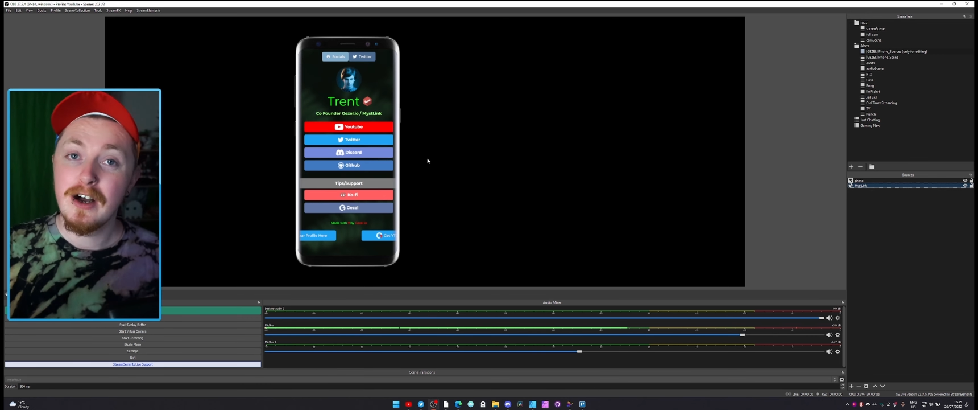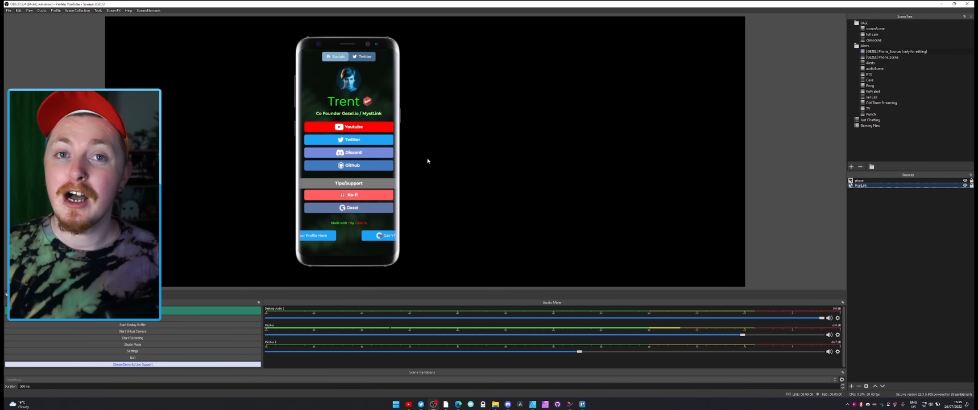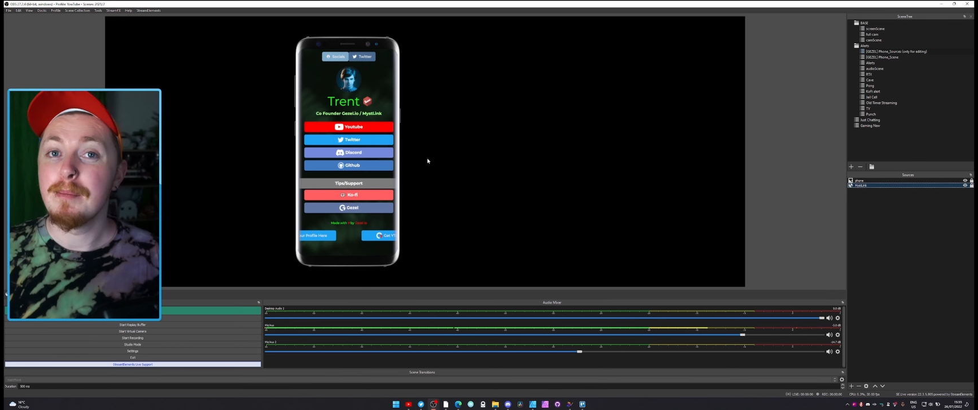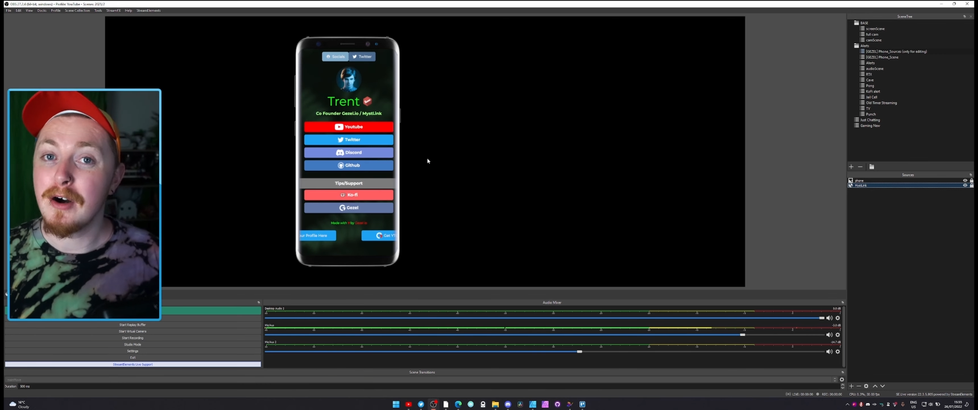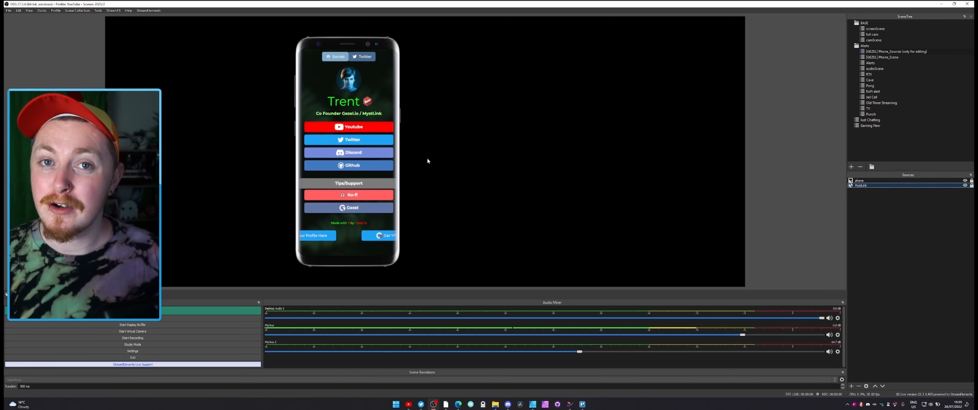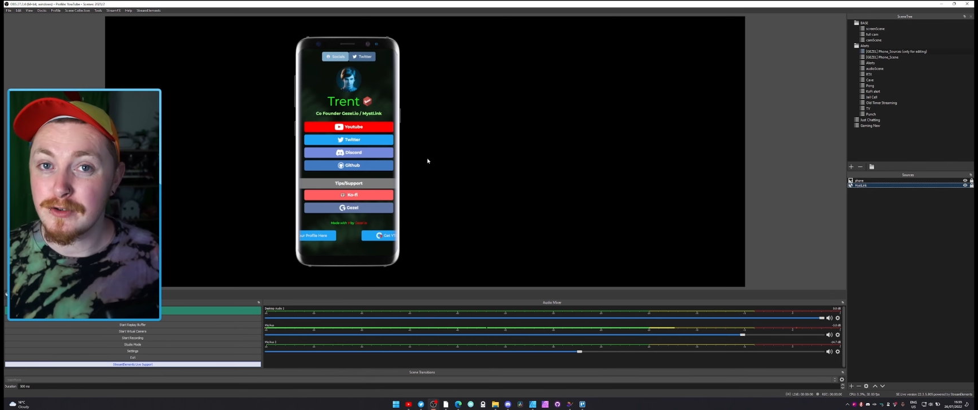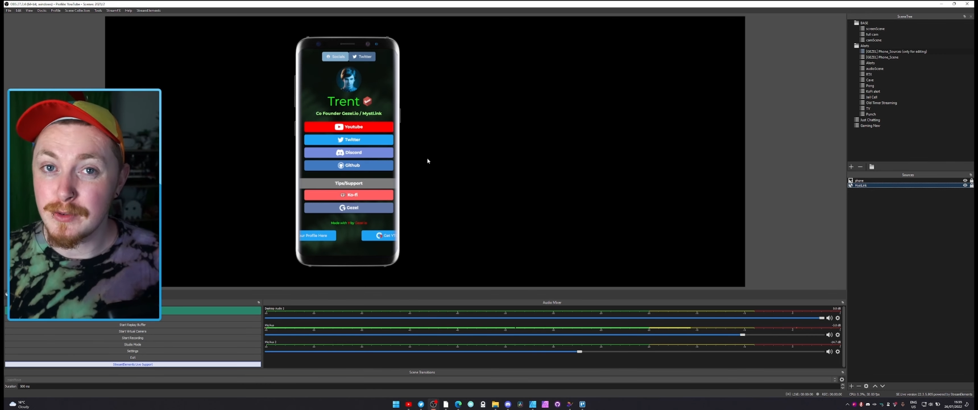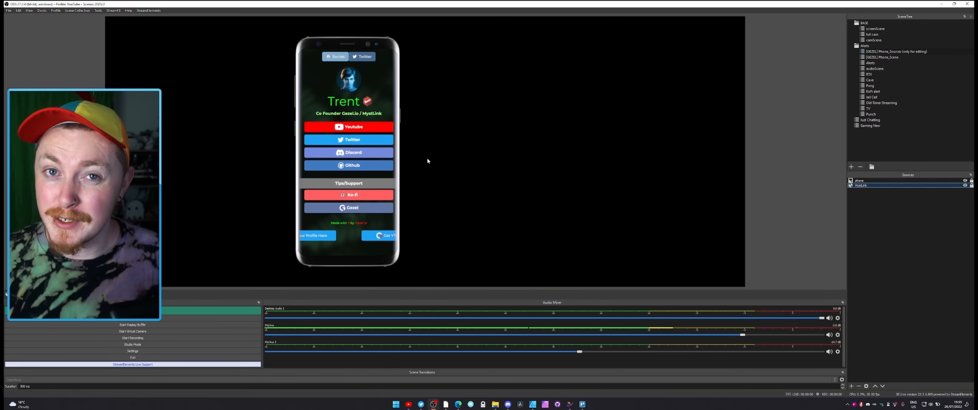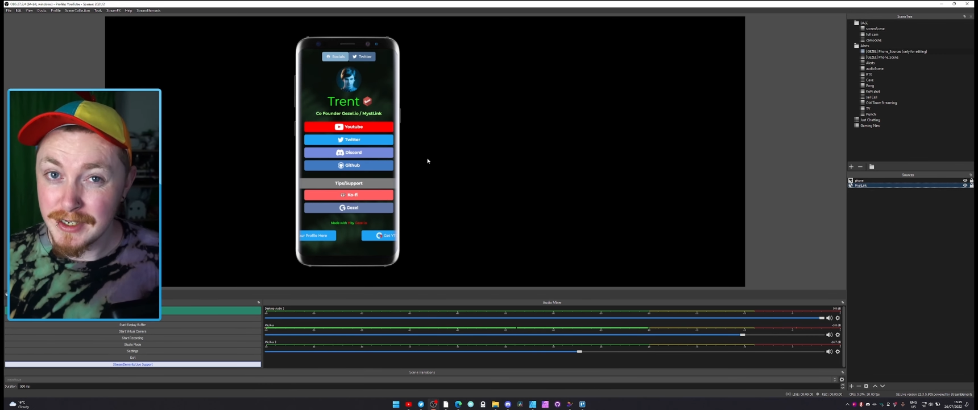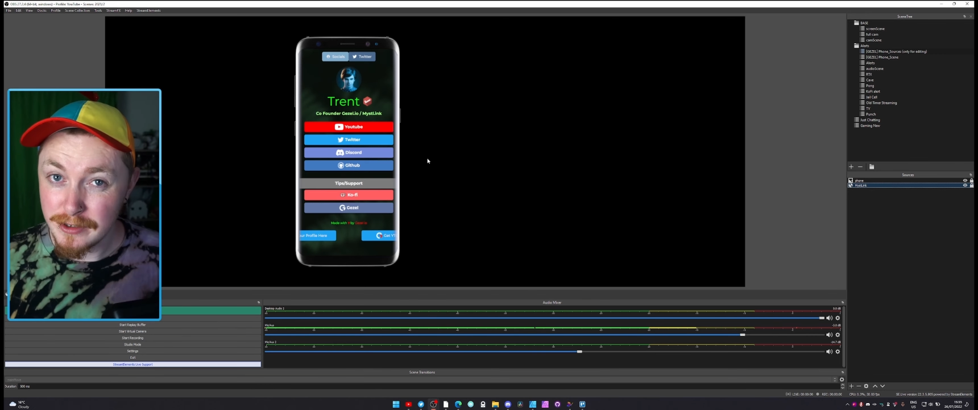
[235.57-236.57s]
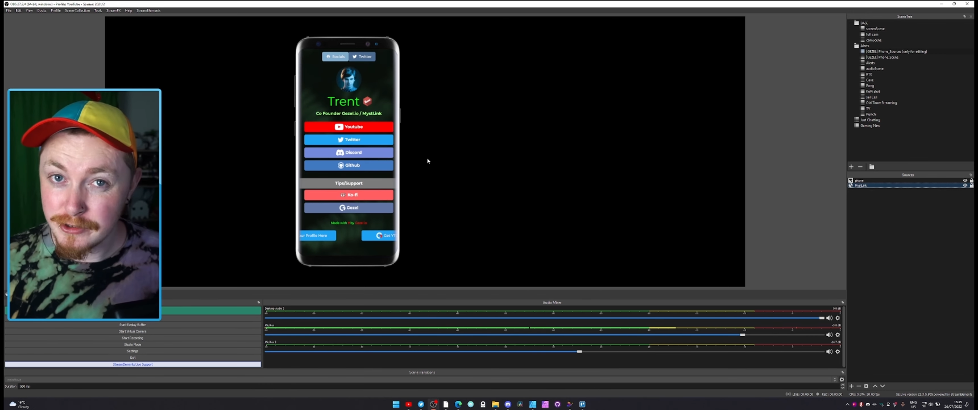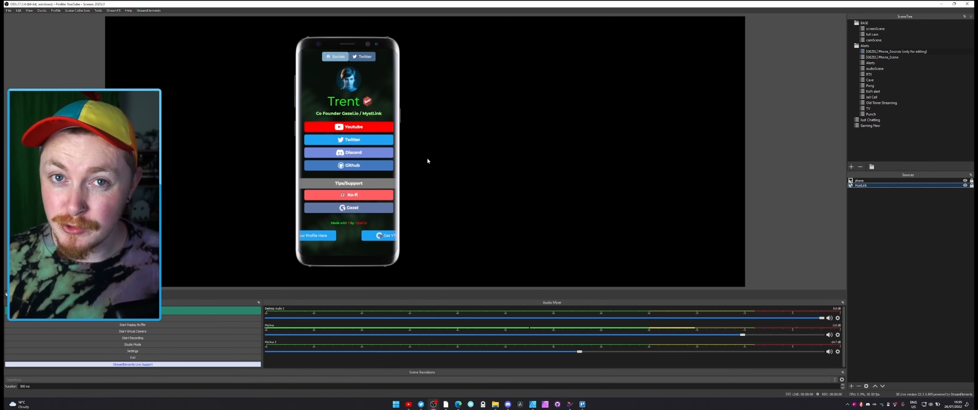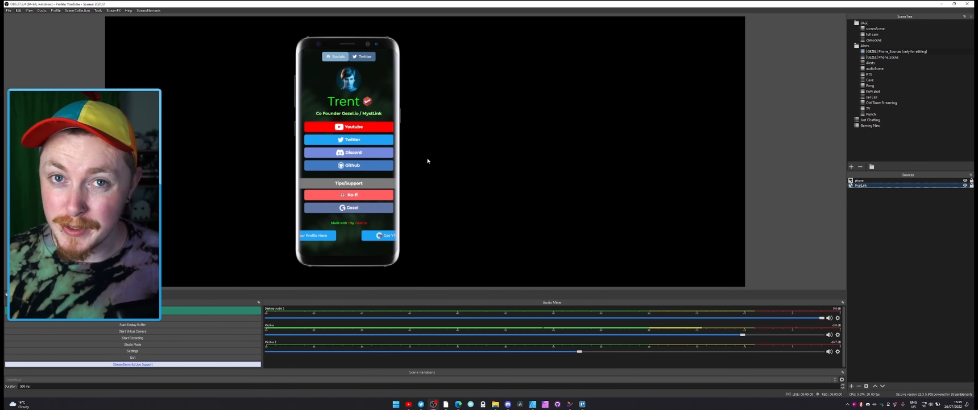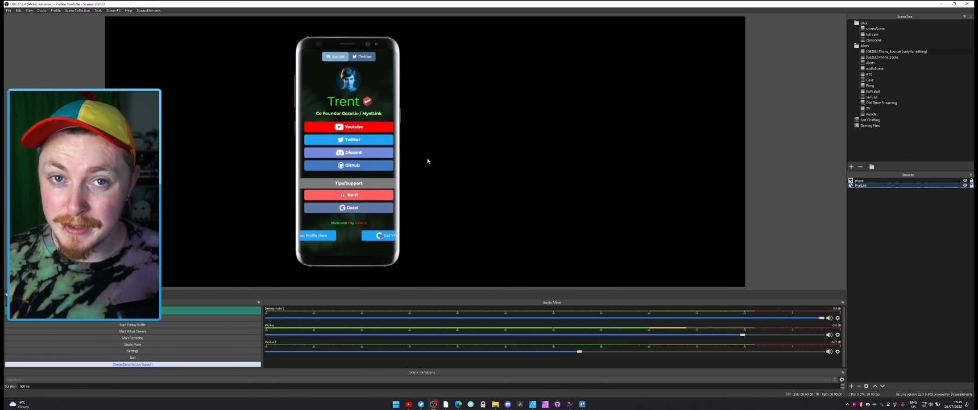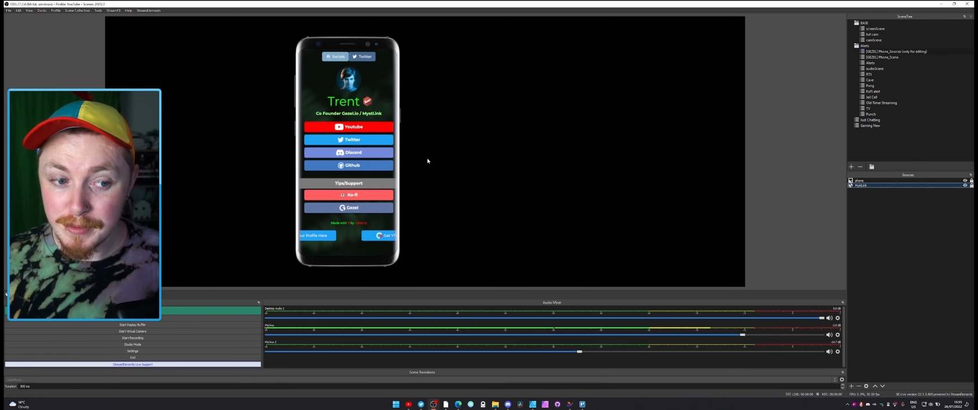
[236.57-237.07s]
I'm awkward with an
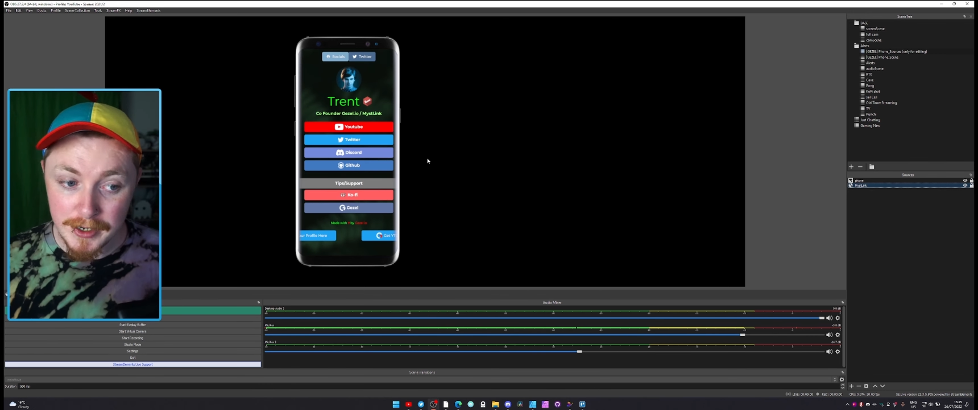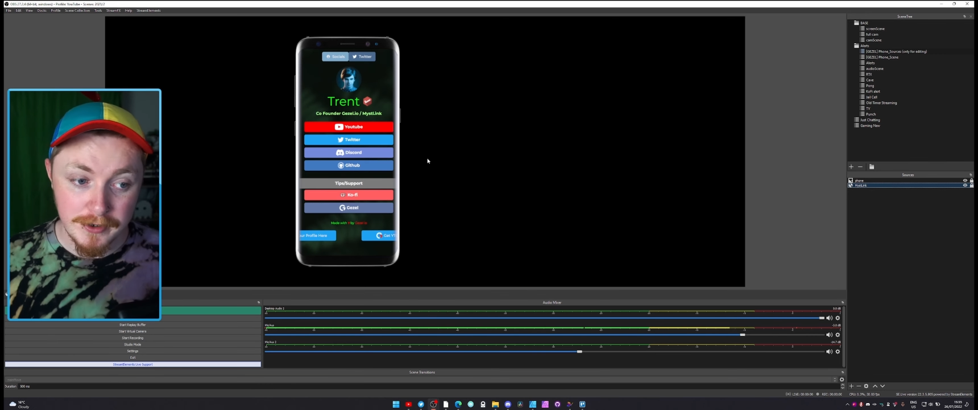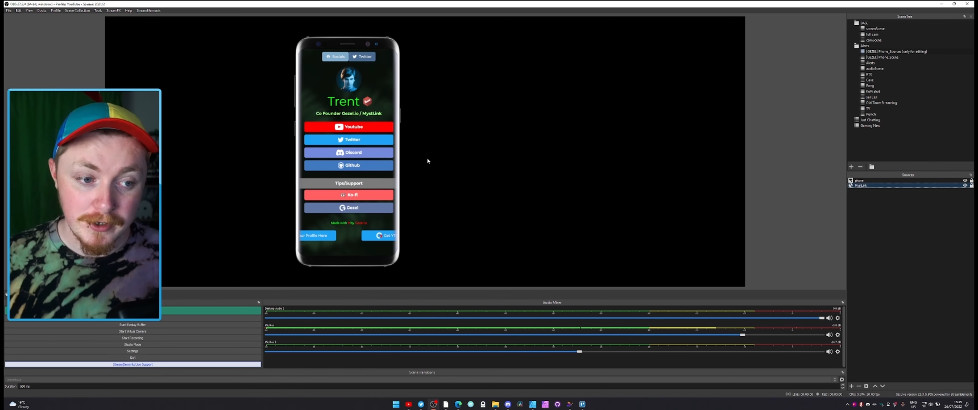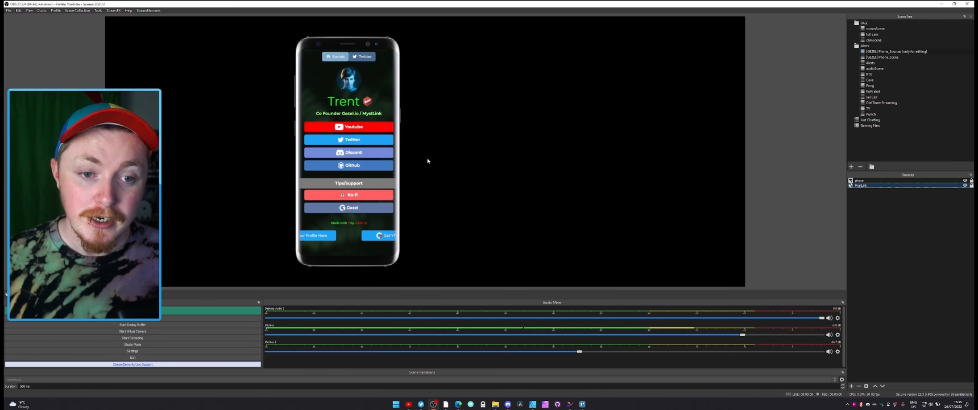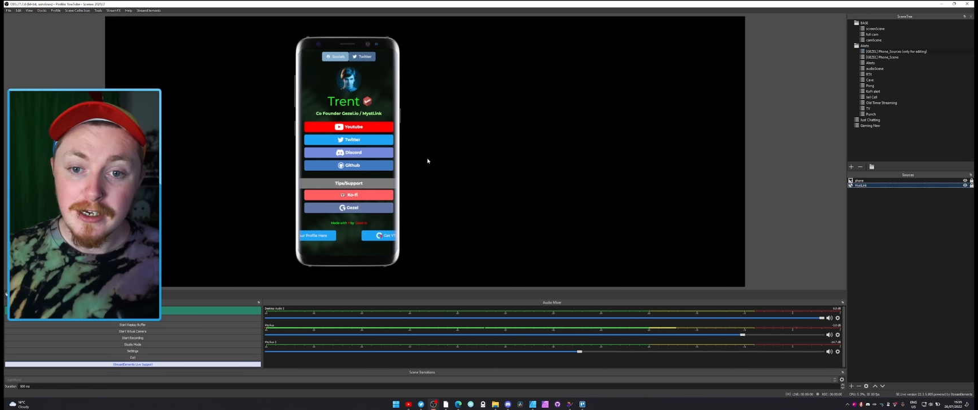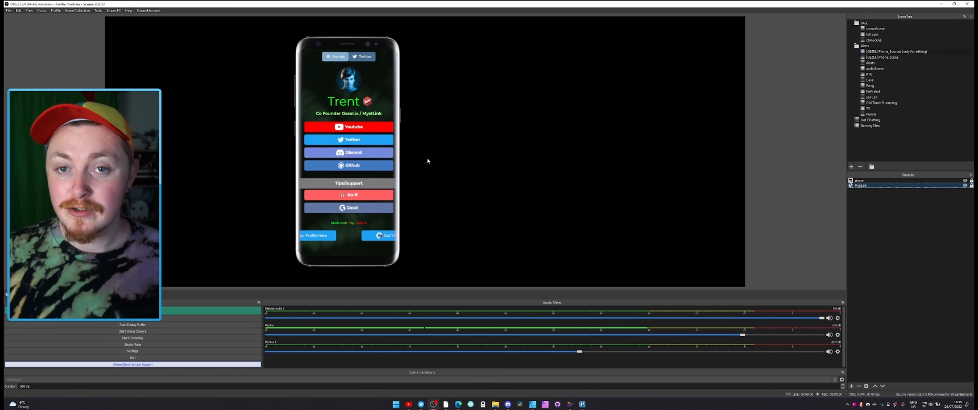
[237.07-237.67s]
ultra wide monitor,